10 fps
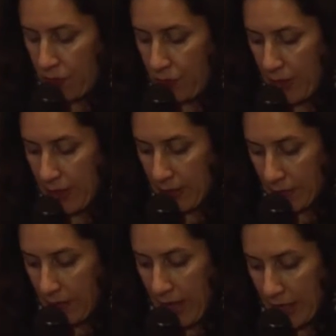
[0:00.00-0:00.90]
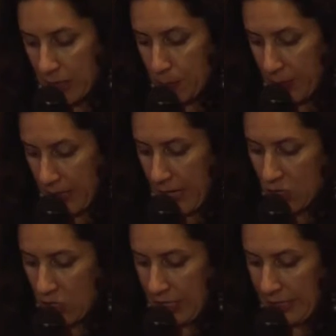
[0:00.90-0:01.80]
there has been
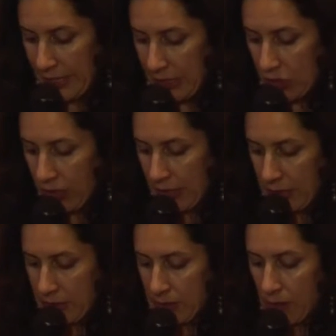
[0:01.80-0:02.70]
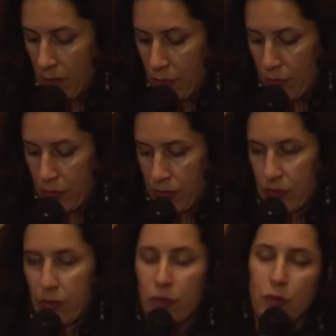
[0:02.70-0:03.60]
actually an increase of
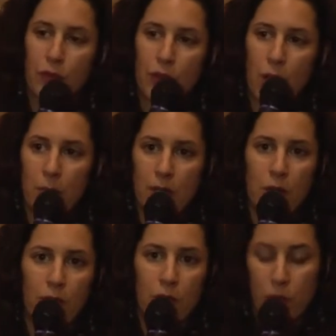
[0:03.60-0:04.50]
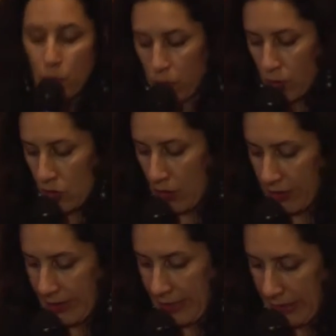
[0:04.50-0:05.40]
the phenomenon of the so-called
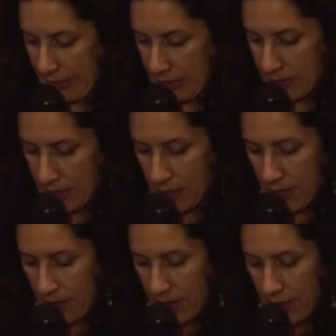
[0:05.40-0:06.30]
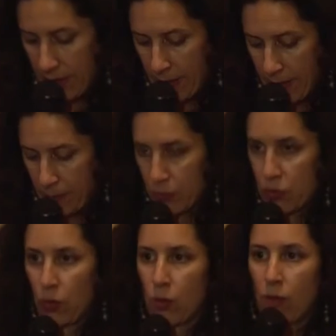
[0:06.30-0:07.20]
honor killings.
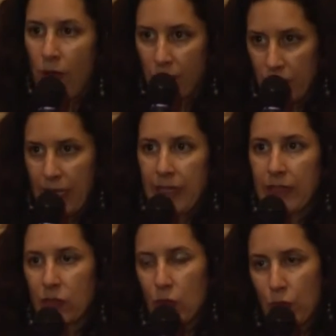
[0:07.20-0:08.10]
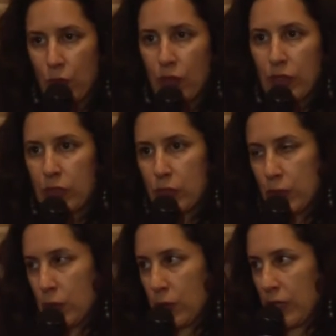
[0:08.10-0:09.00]
So honor killings referring
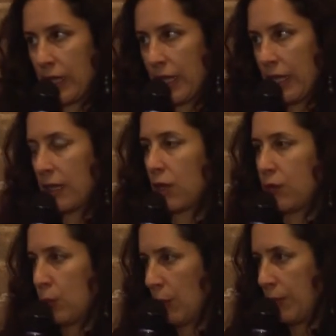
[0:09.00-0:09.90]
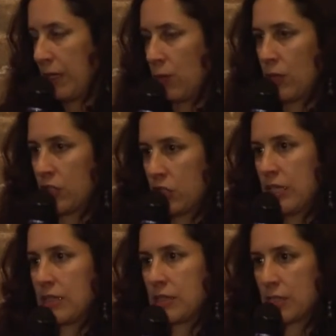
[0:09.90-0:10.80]
to the killing of a woman when
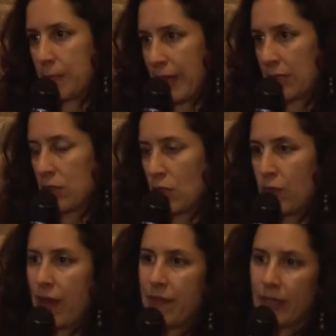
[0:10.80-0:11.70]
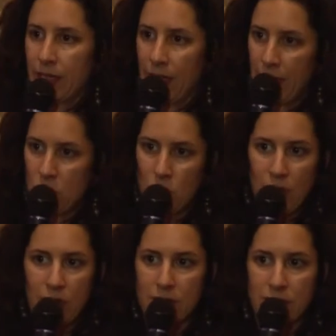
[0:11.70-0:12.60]
she is suspected of having engaged
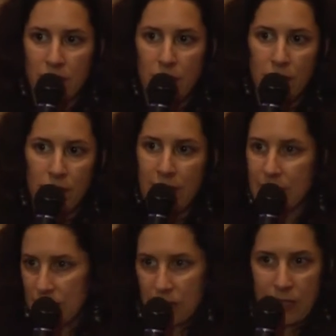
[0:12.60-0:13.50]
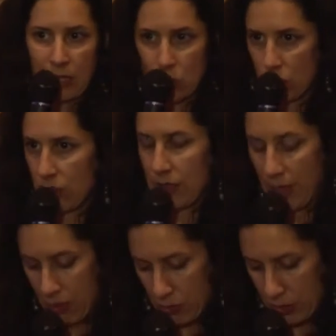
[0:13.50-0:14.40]
in an illicit sexual
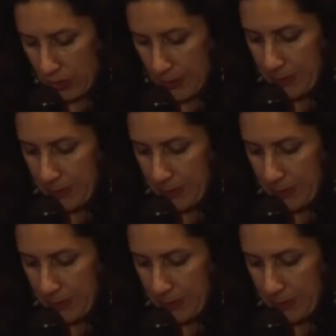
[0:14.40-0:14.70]
encounter.